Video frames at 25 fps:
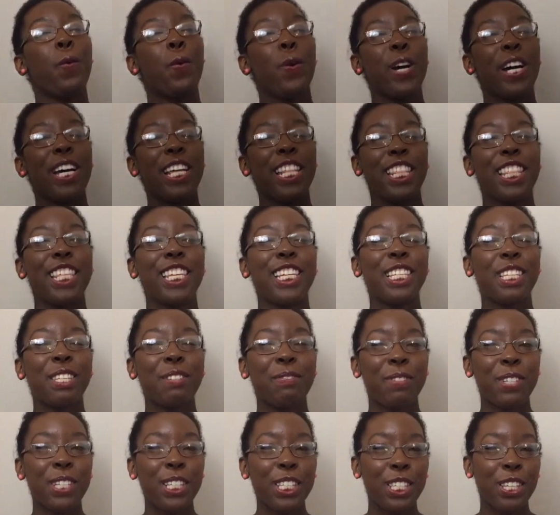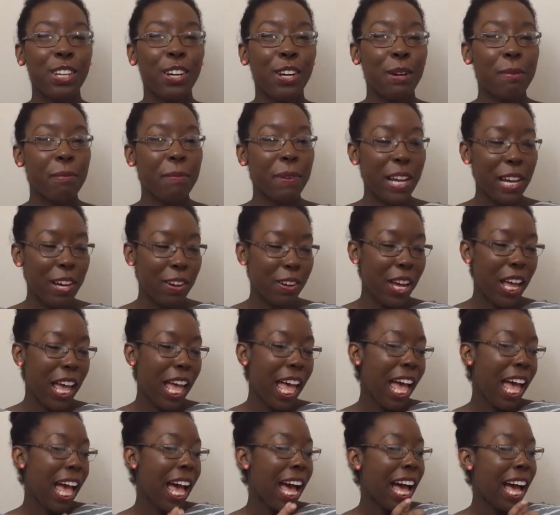what these books are about.
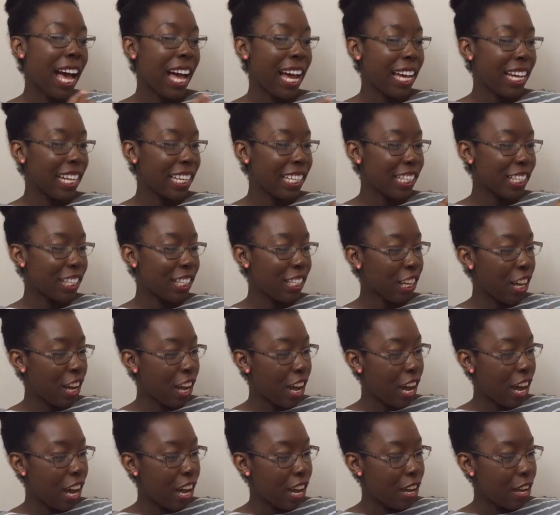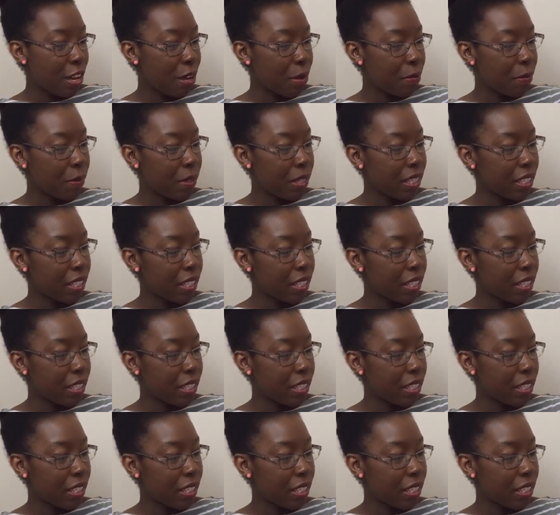I saw